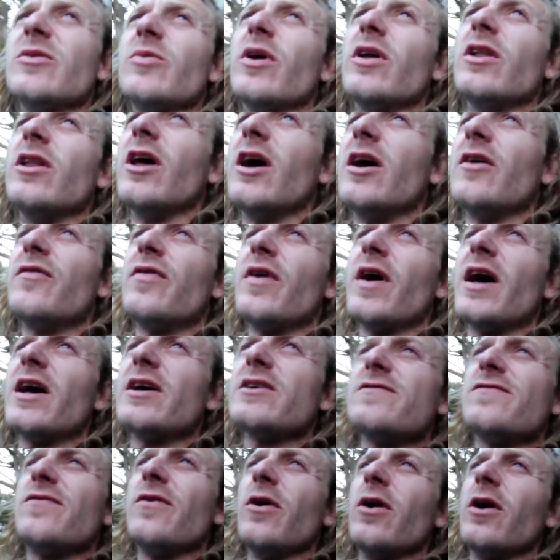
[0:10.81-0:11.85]
what life
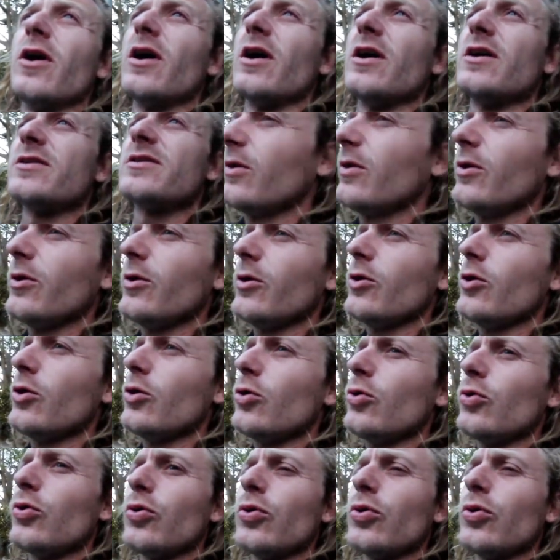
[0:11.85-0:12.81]
has for us. Phew!